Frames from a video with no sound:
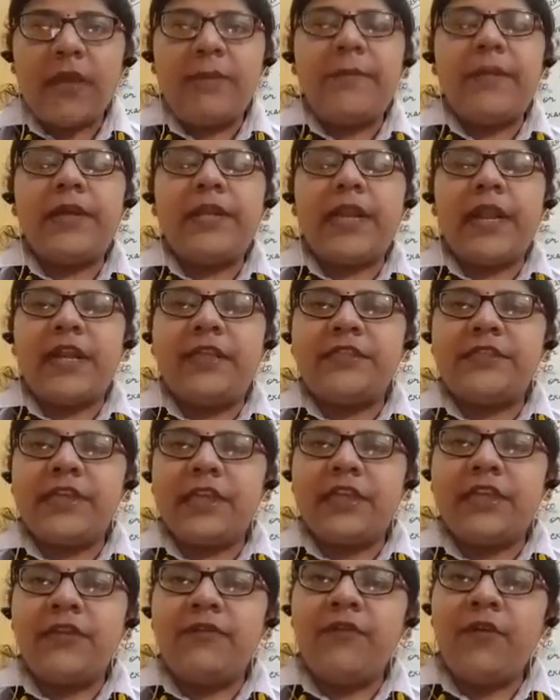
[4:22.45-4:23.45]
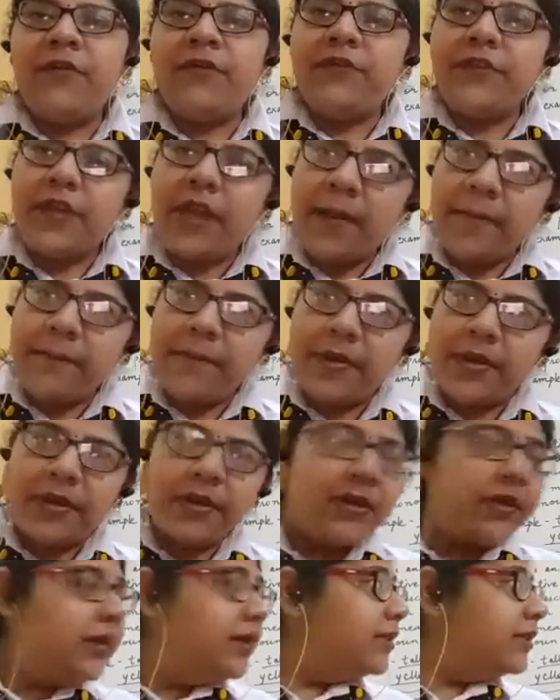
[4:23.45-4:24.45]
but adjective of
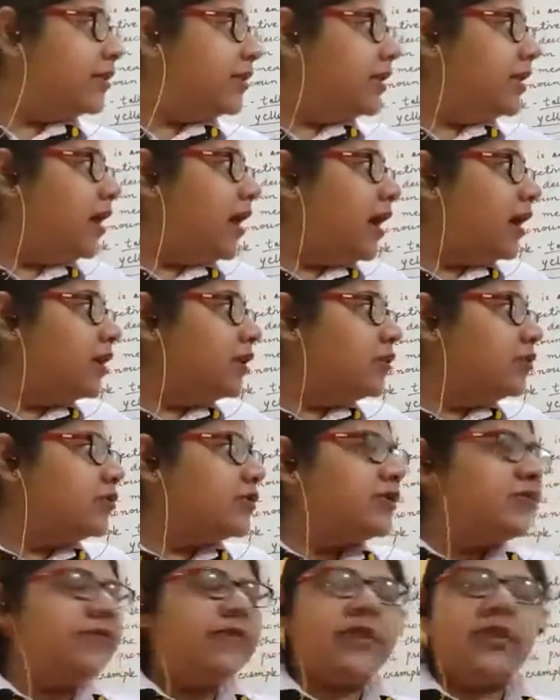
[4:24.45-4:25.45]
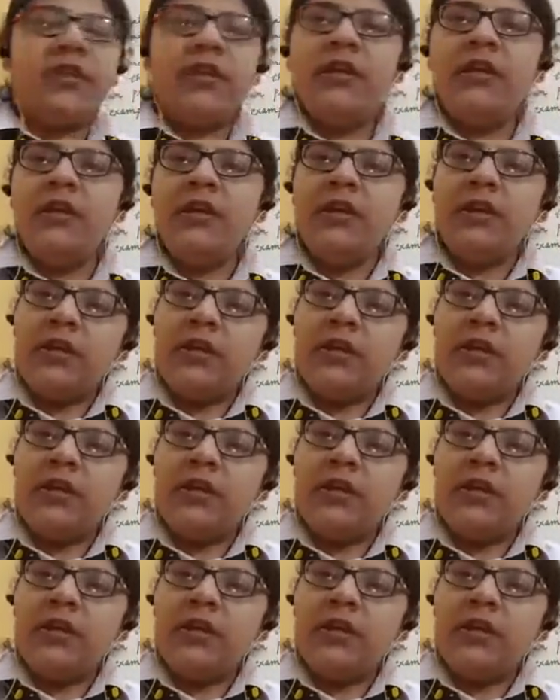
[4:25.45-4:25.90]
number, they are used with the